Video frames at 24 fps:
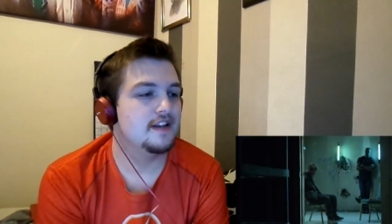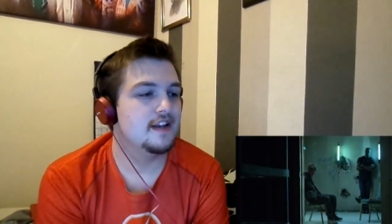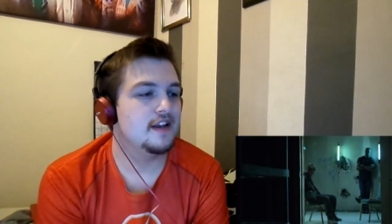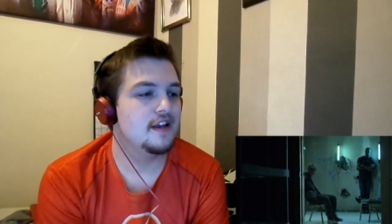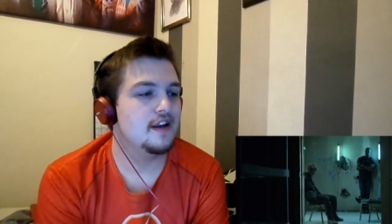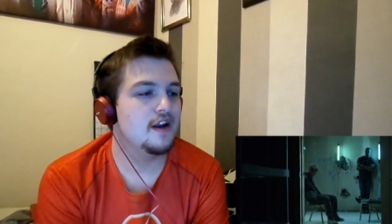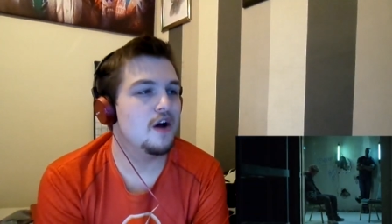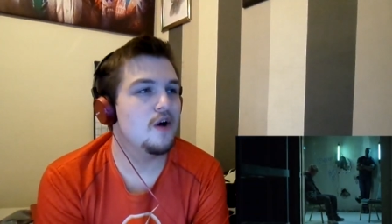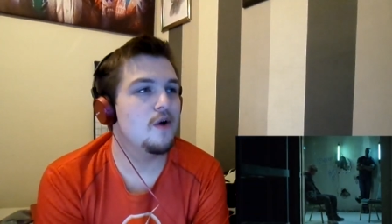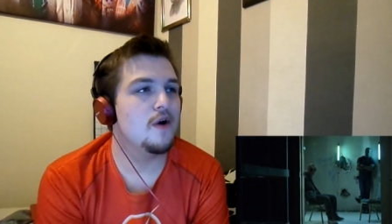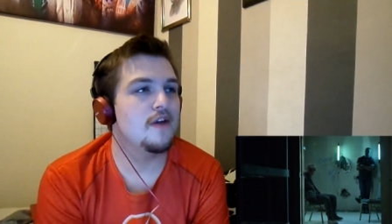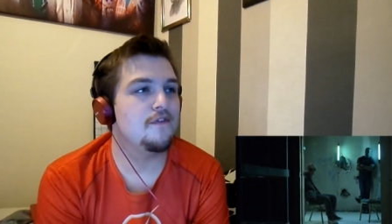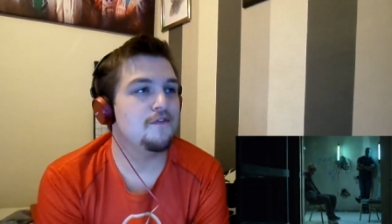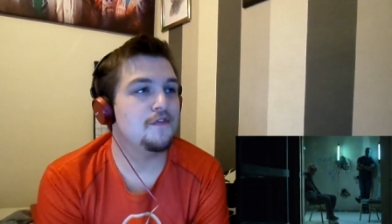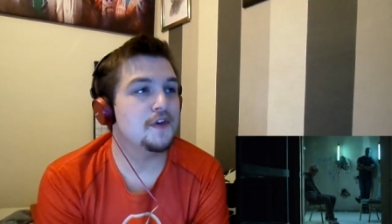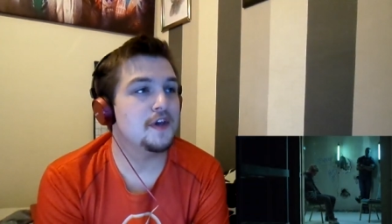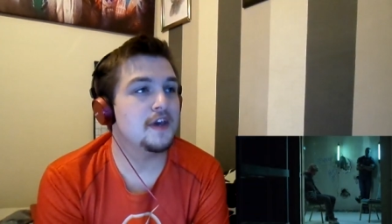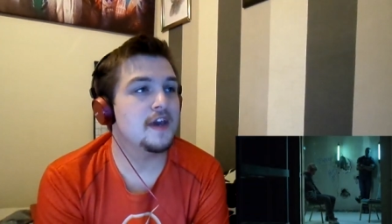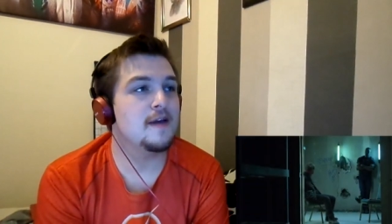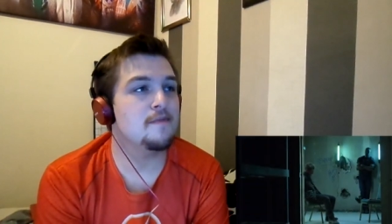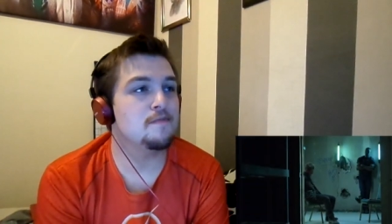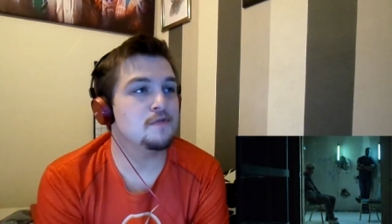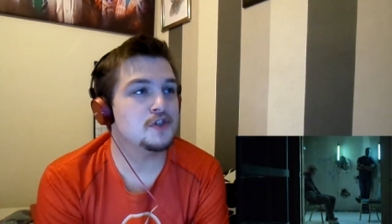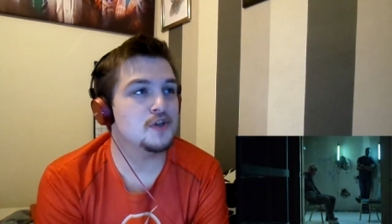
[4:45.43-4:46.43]
You know, if you
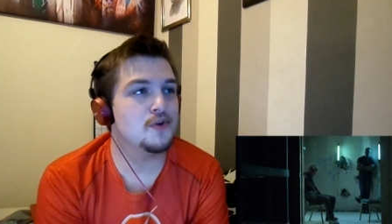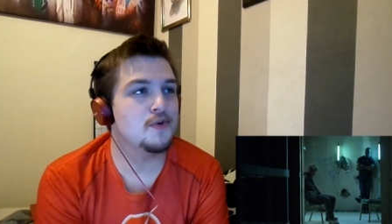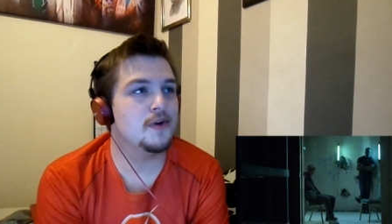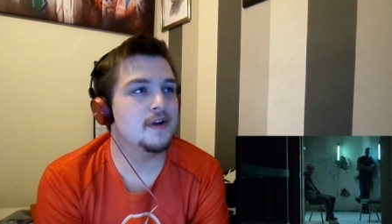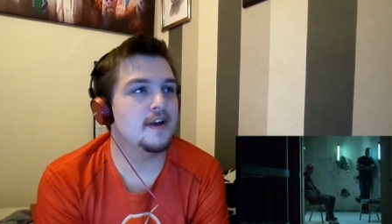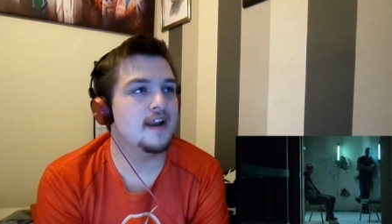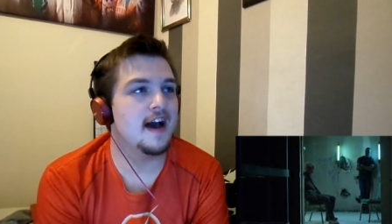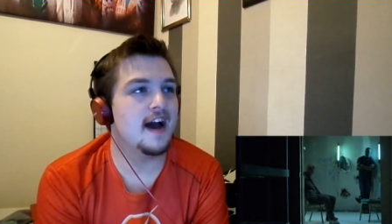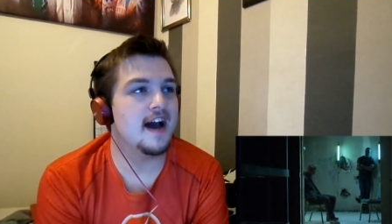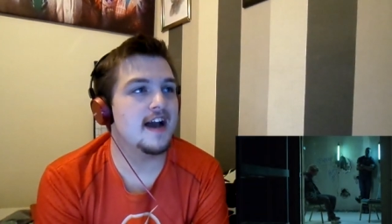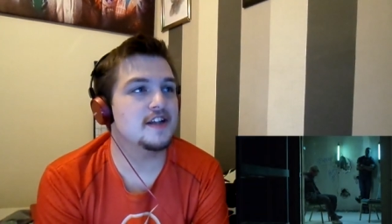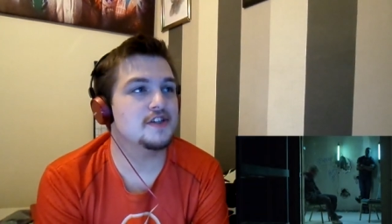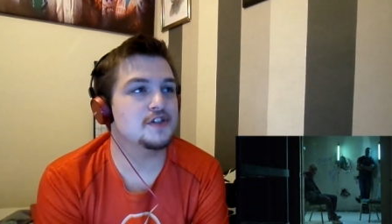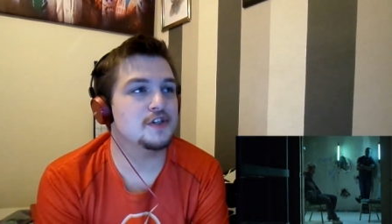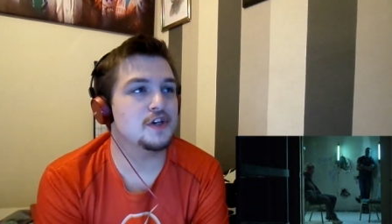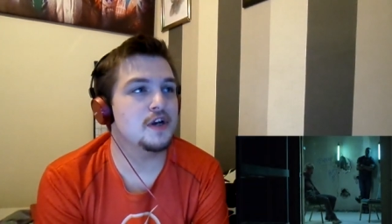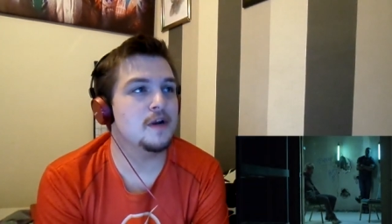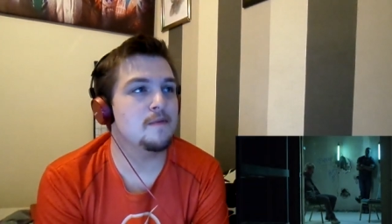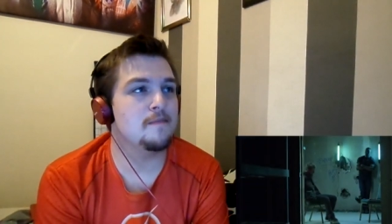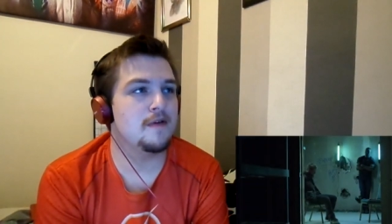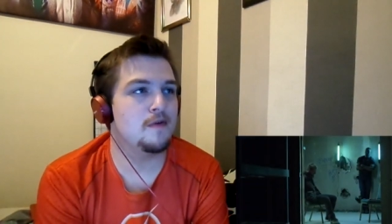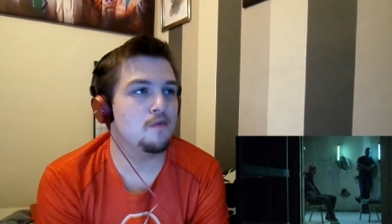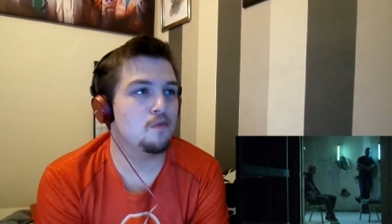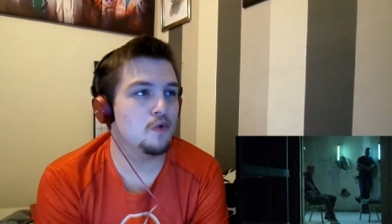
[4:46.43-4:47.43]
keep doing that, it's
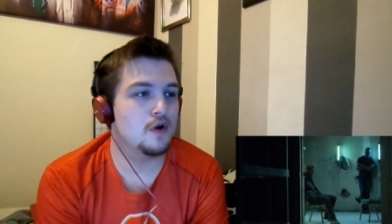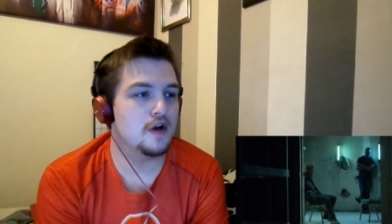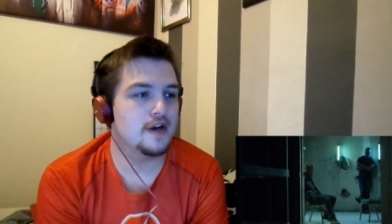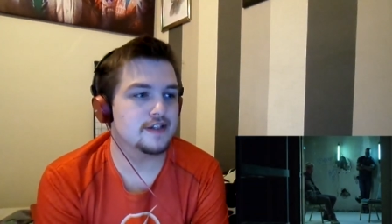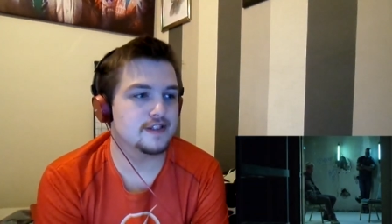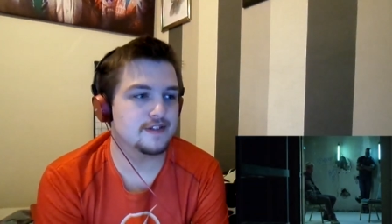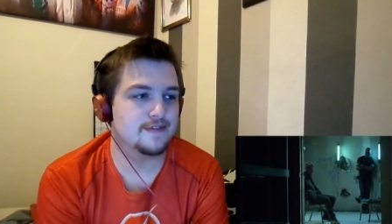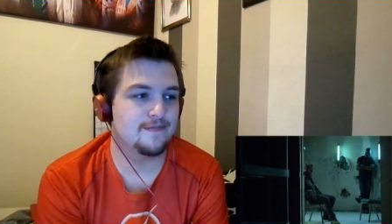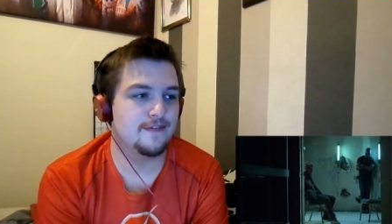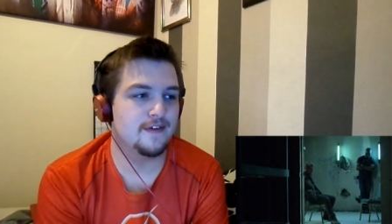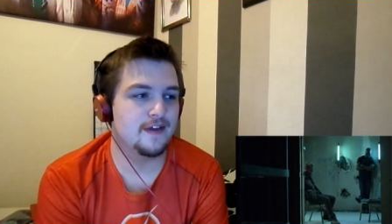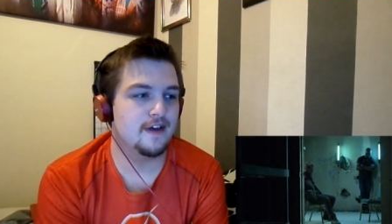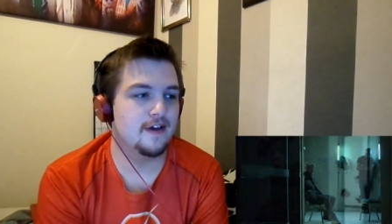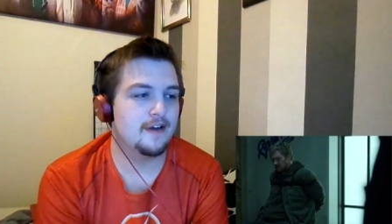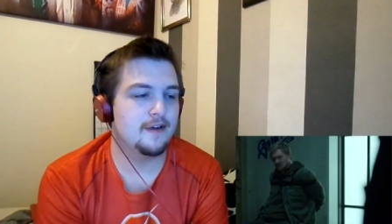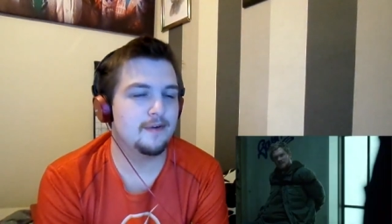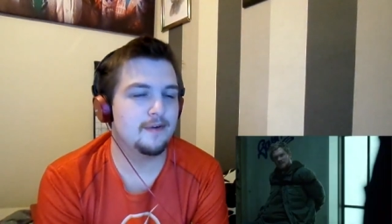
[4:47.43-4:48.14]
going to be worse for you.